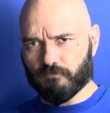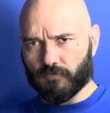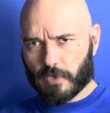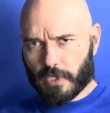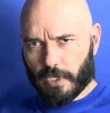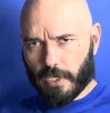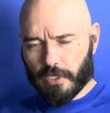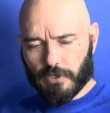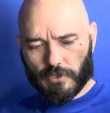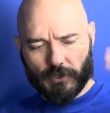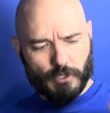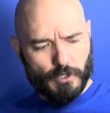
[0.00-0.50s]

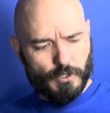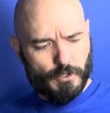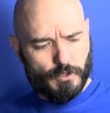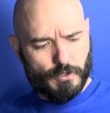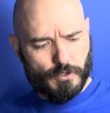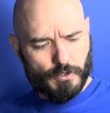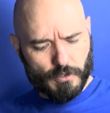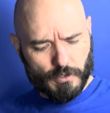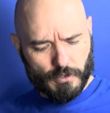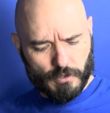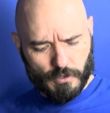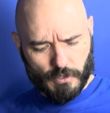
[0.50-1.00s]

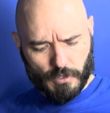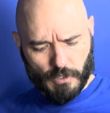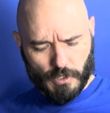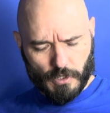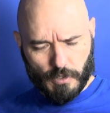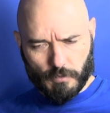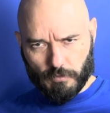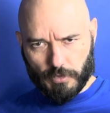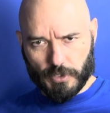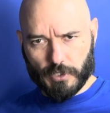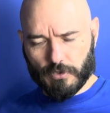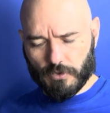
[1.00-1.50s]
headgear,
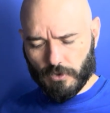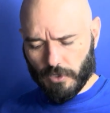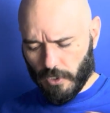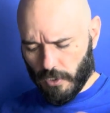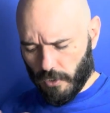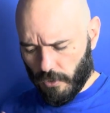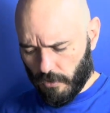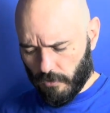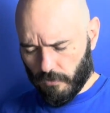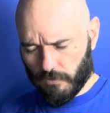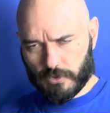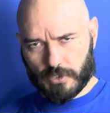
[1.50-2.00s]
big
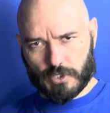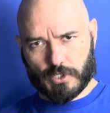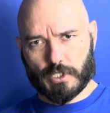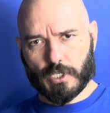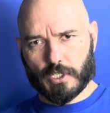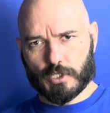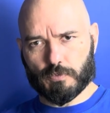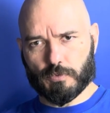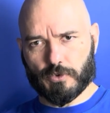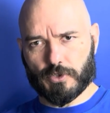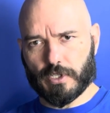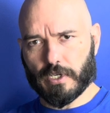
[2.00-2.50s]
gloves,
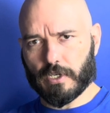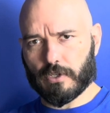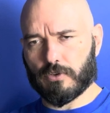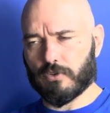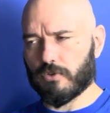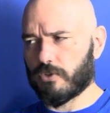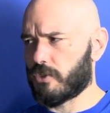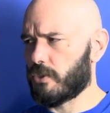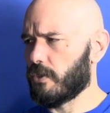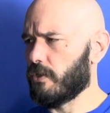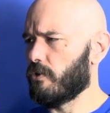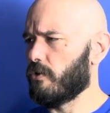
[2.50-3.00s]
chest
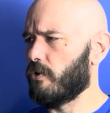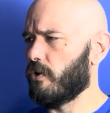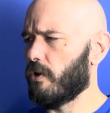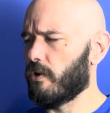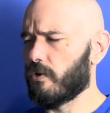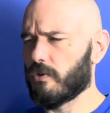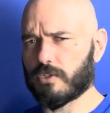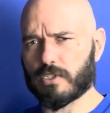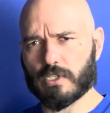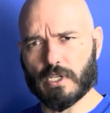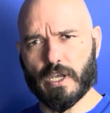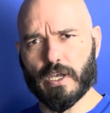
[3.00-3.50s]
protectors, shin
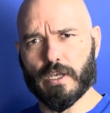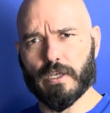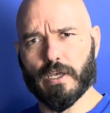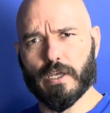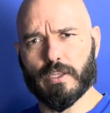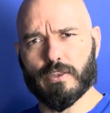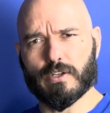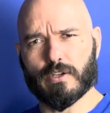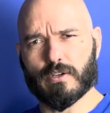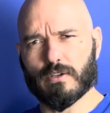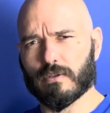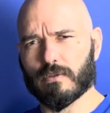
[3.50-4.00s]
guards,
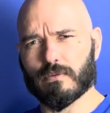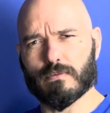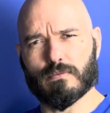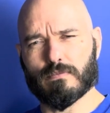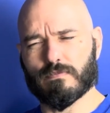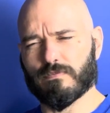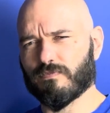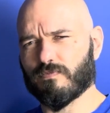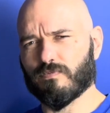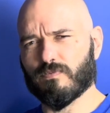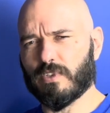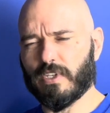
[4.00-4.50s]
and they're
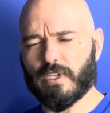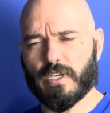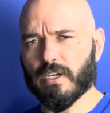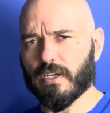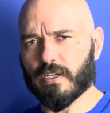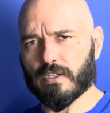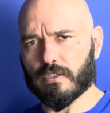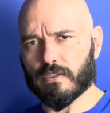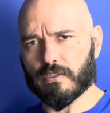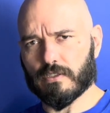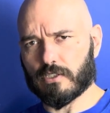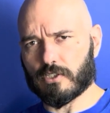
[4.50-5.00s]

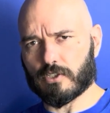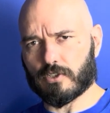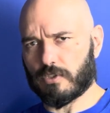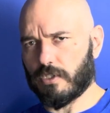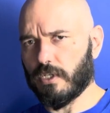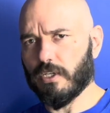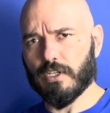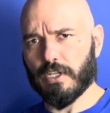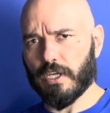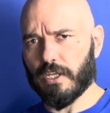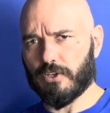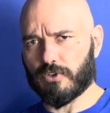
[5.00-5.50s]
kids,
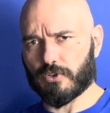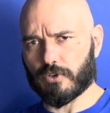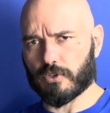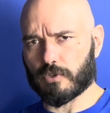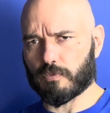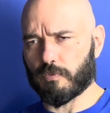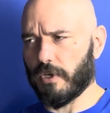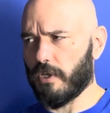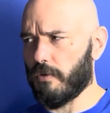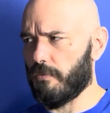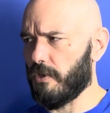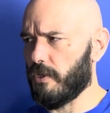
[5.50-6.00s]
teenagers
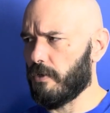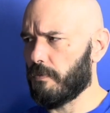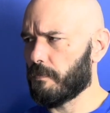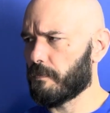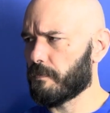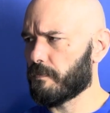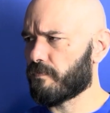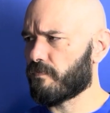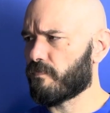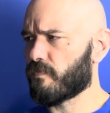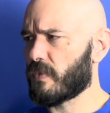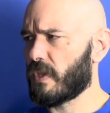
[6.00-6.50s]
maybe.
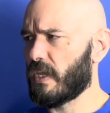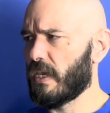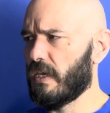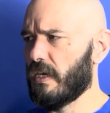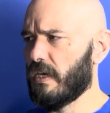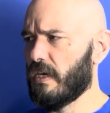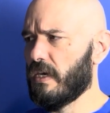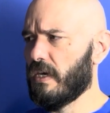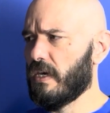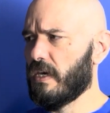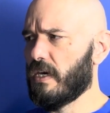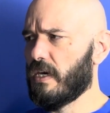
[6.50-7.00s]

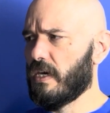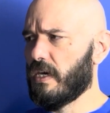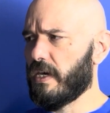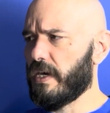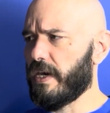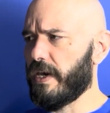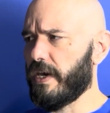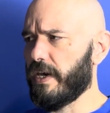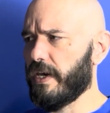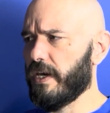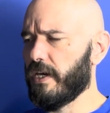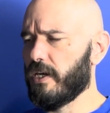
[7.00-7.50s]

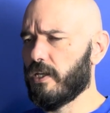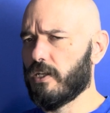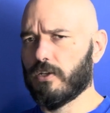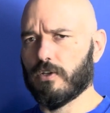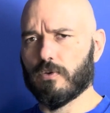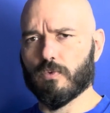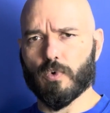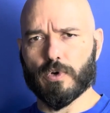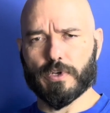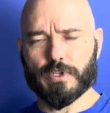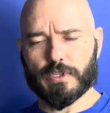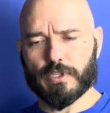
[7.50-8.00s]
And
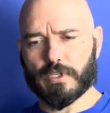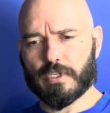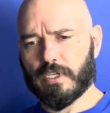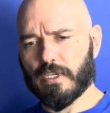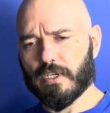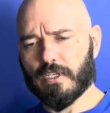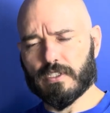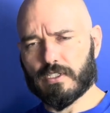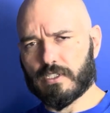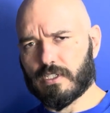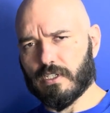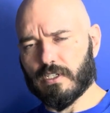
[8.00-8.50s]
one of the
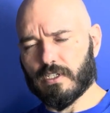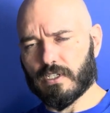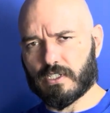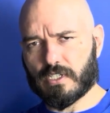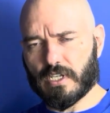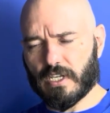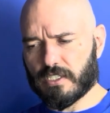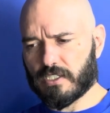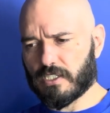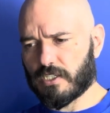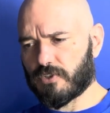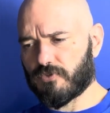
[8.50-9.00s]
kids, he just
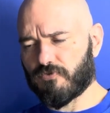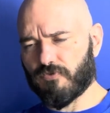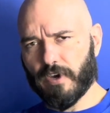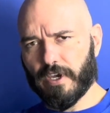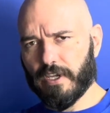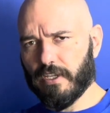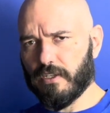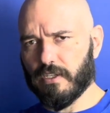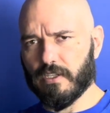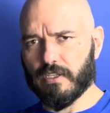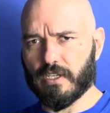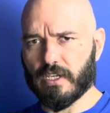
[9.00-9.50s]
has this
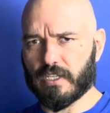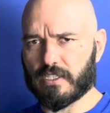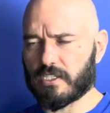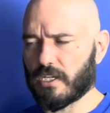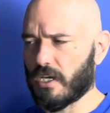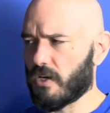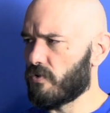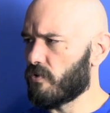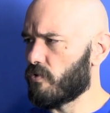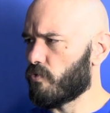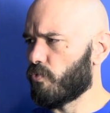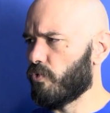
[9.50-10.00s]
fight and he gets
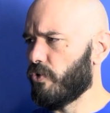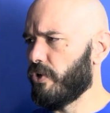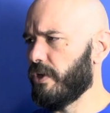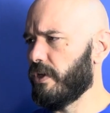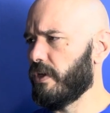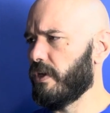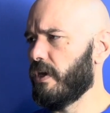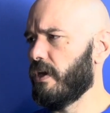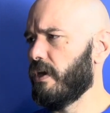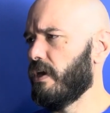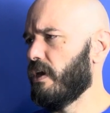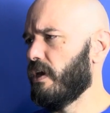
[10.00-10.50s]
out of the
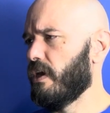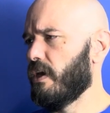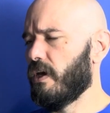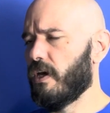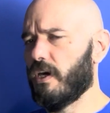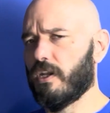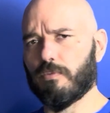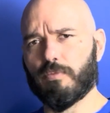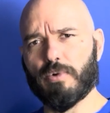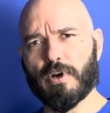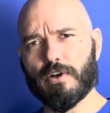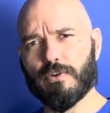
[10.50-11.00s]
ring,
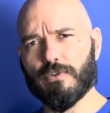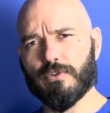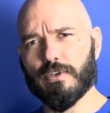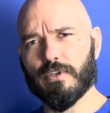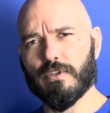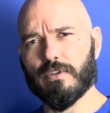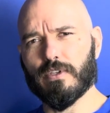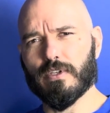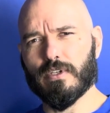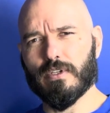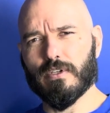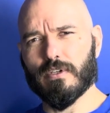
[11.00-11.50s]
and
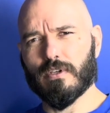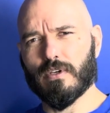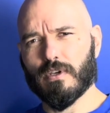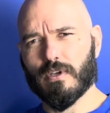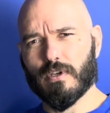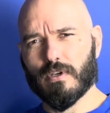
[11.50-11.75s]
apparently